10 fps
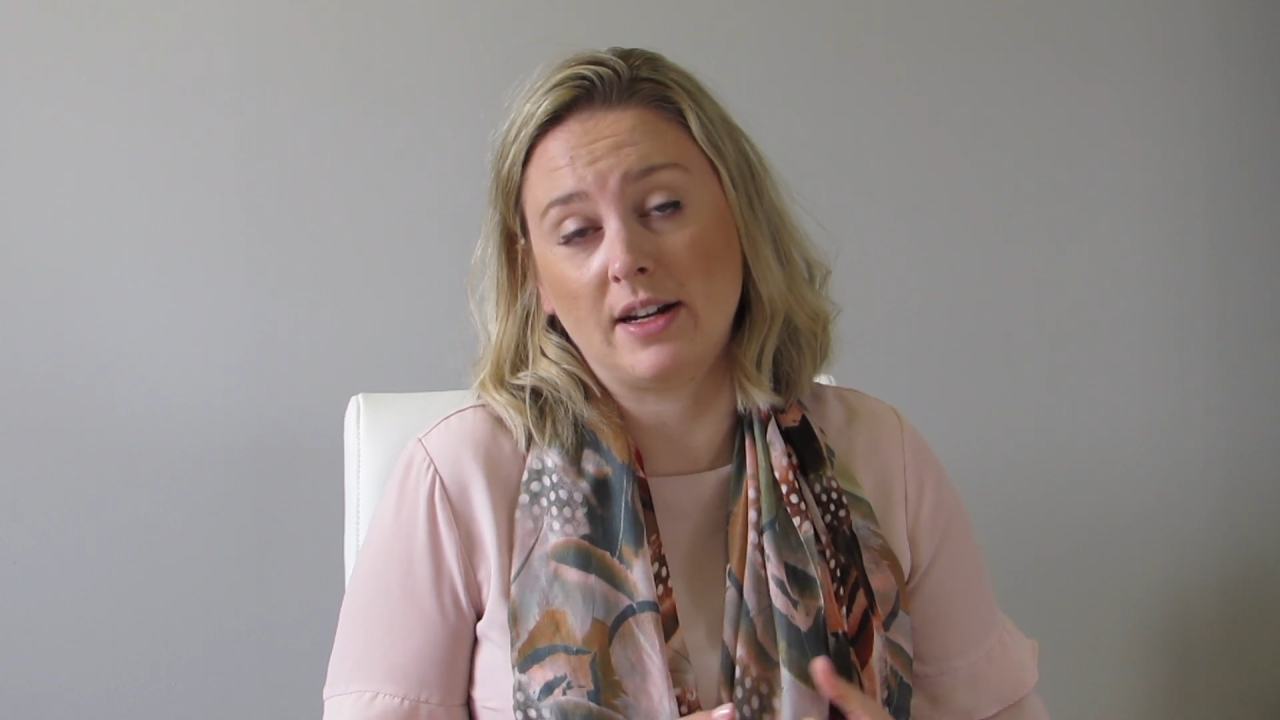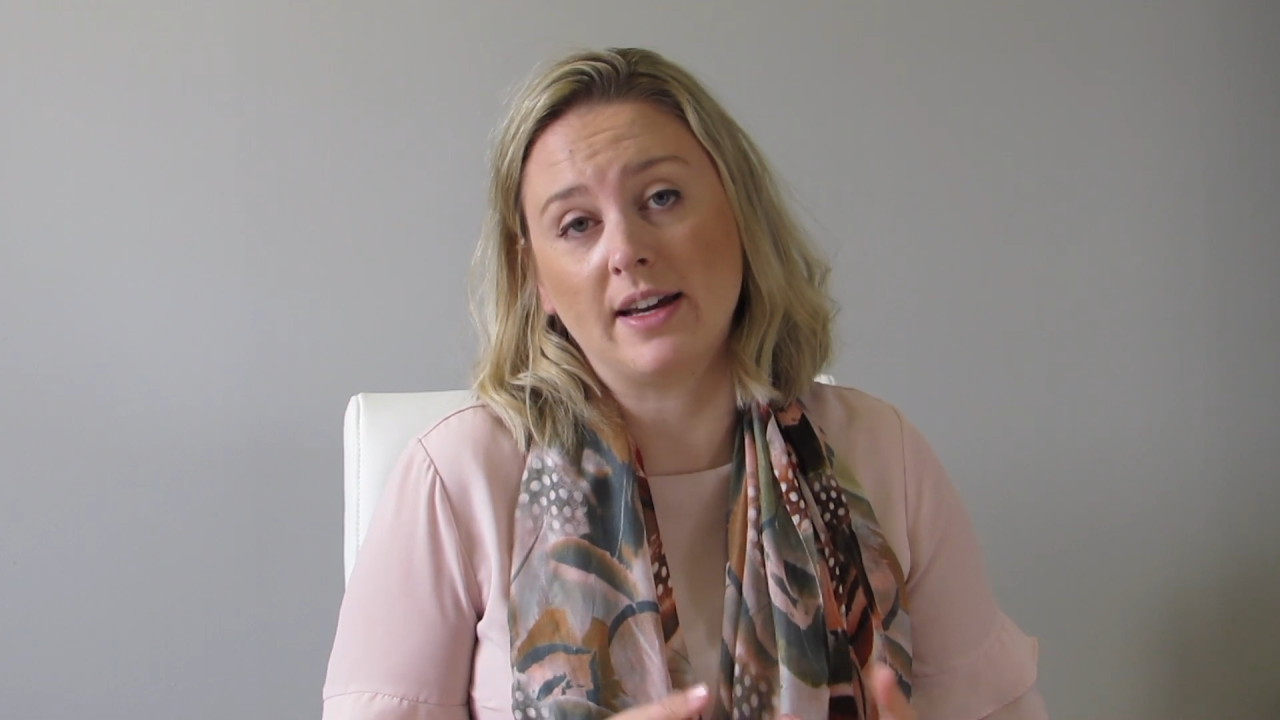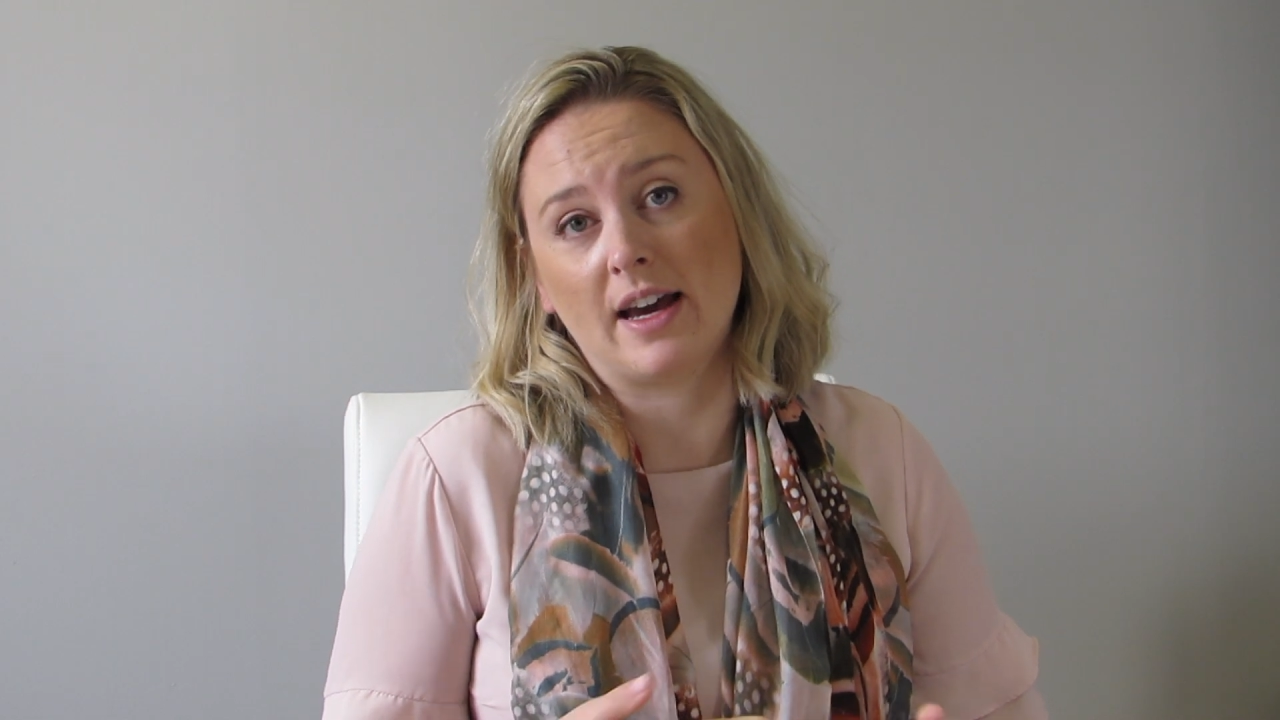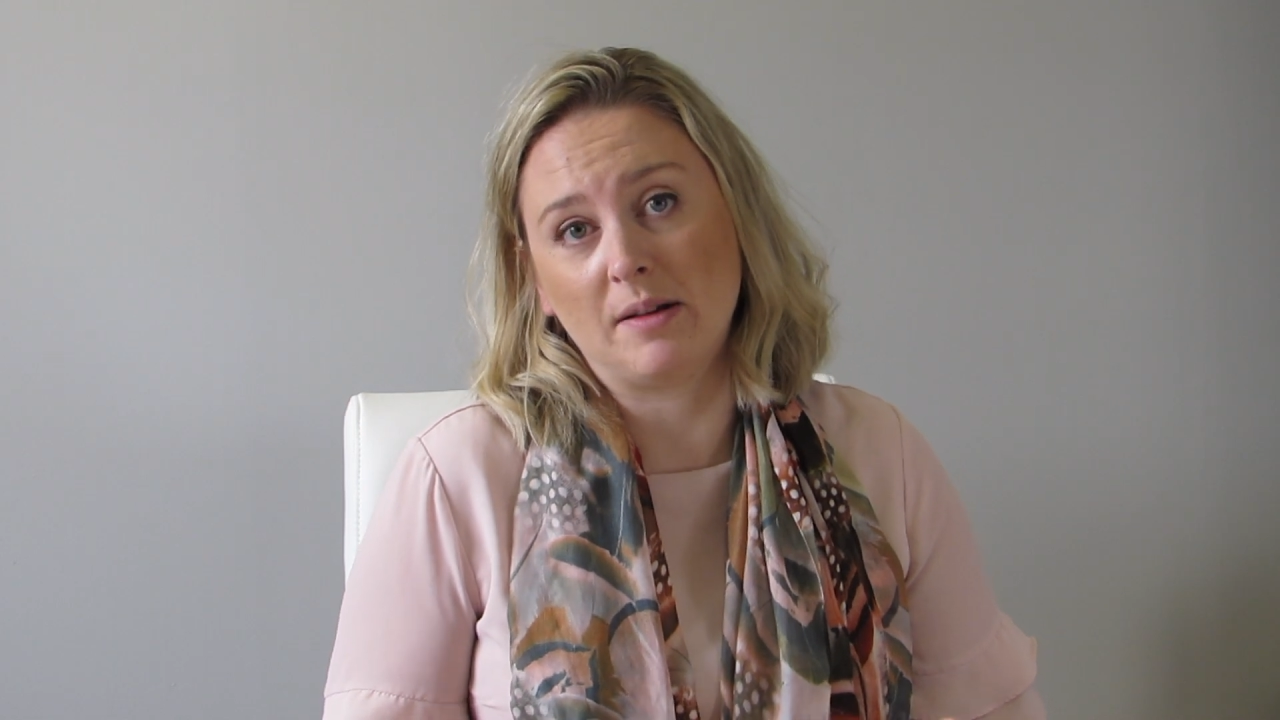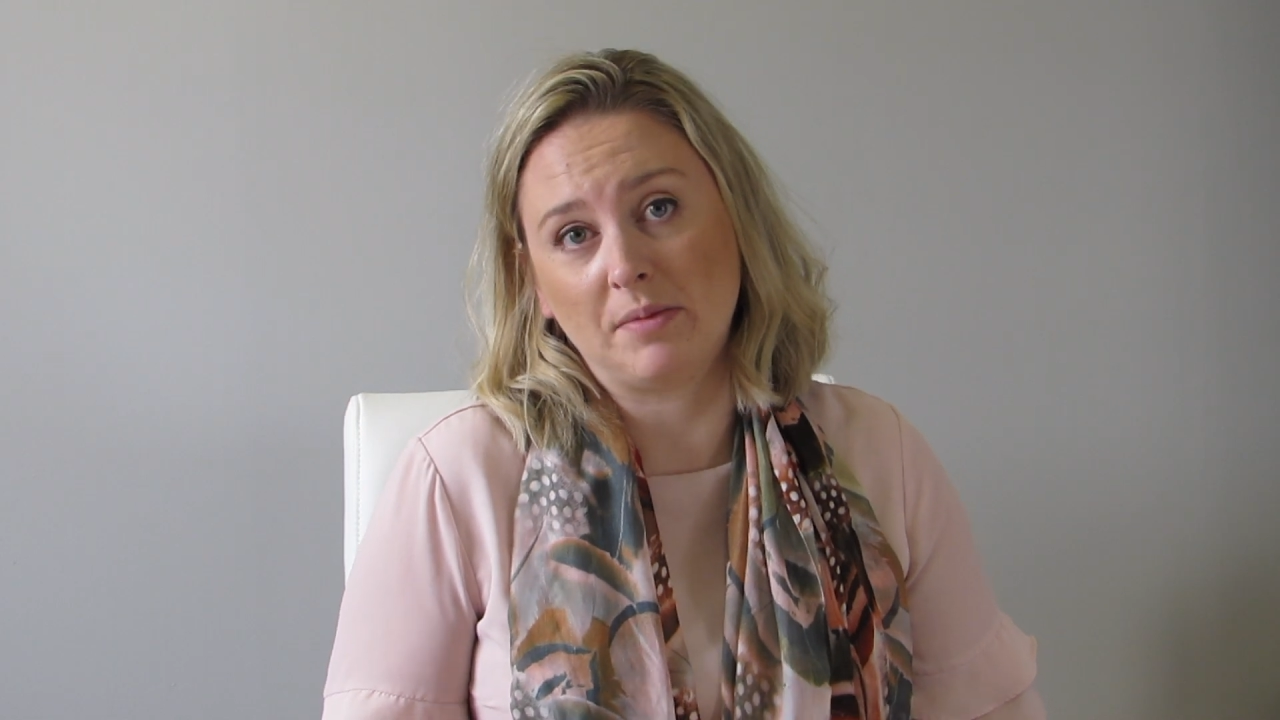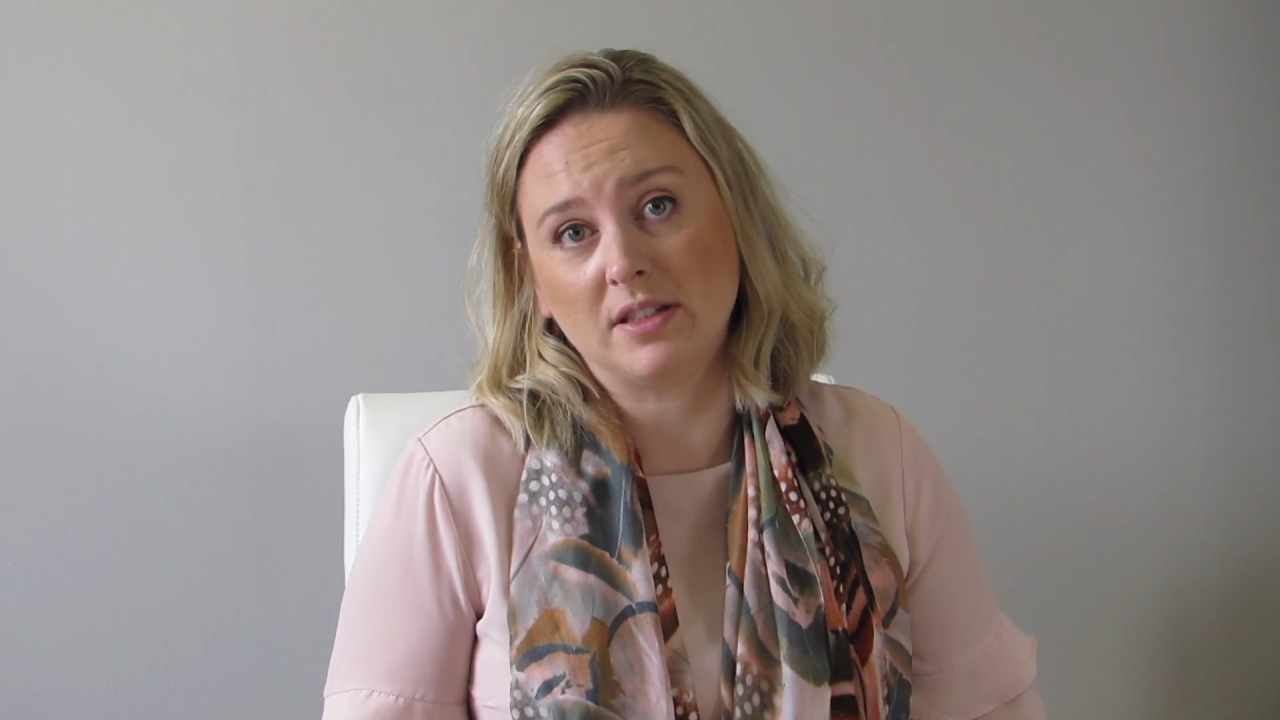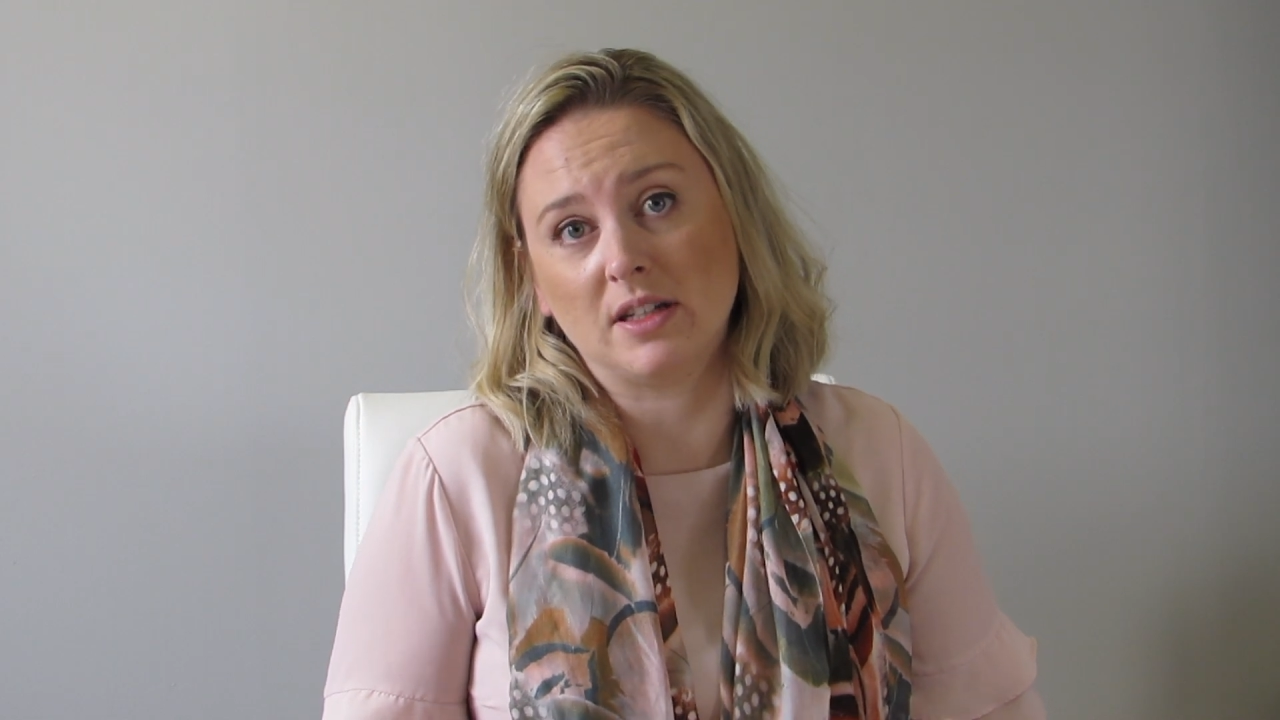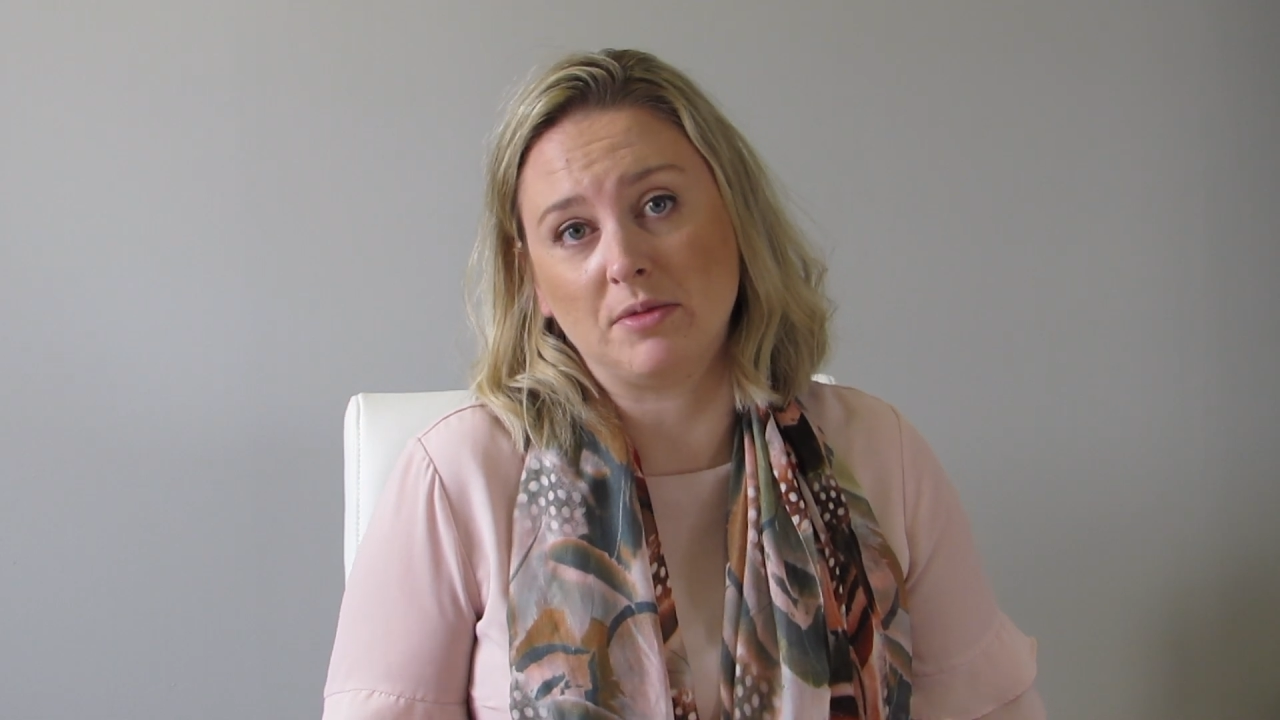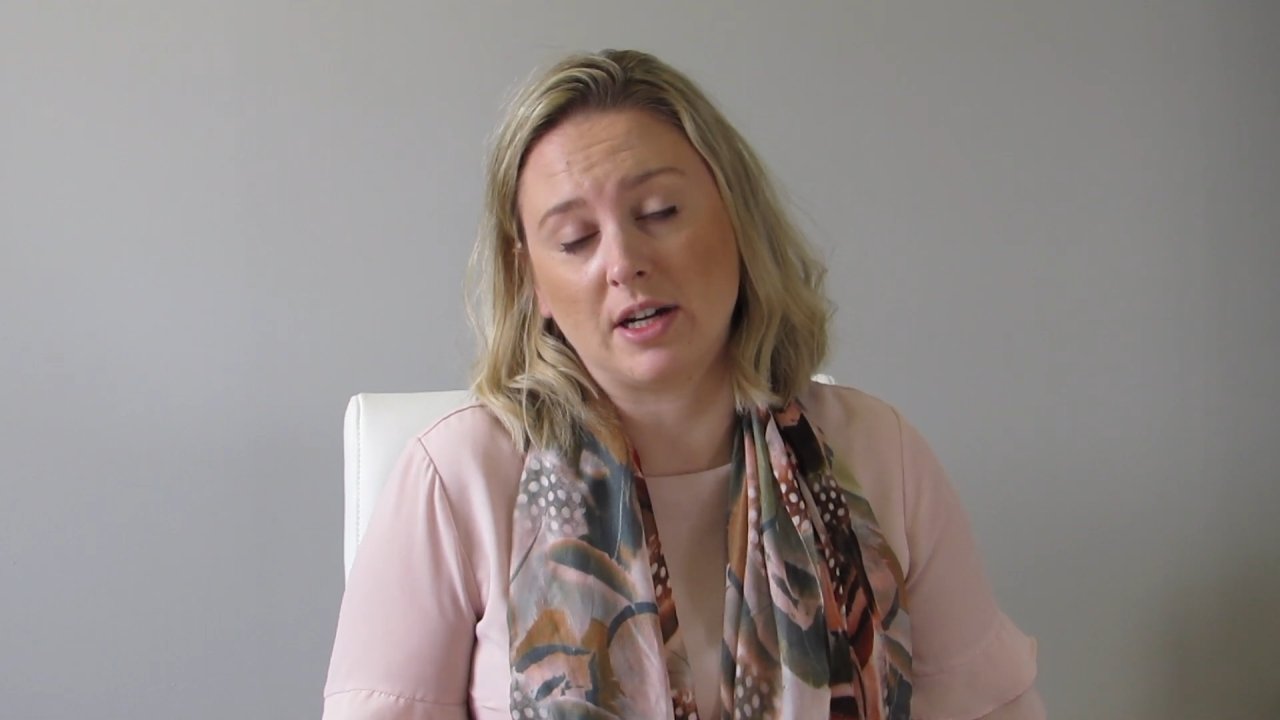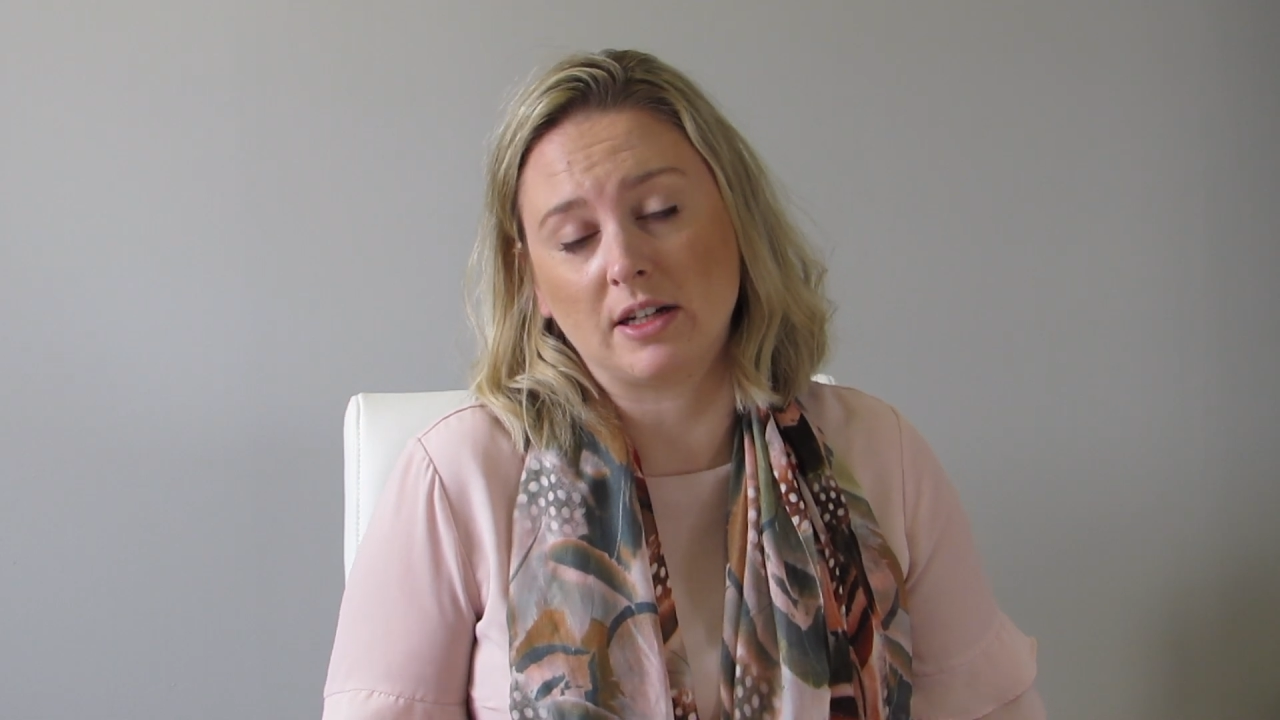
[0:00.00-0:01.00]
again be
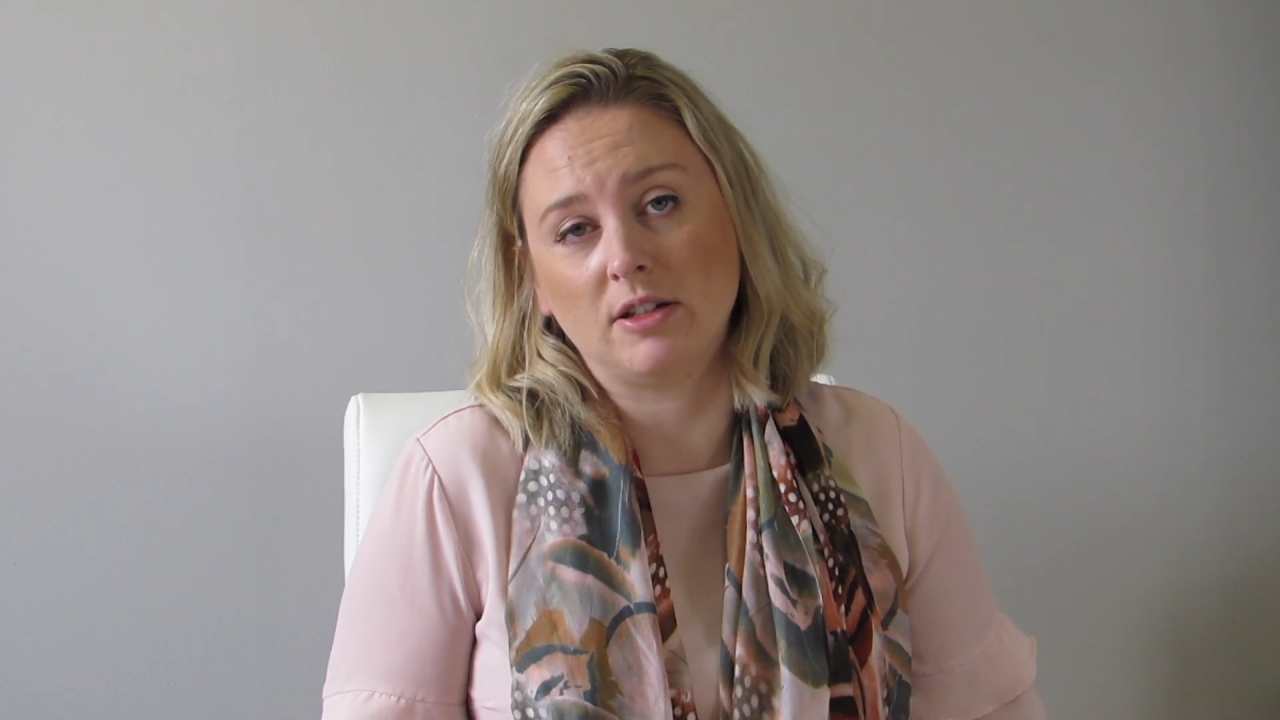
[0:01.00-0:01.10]
subject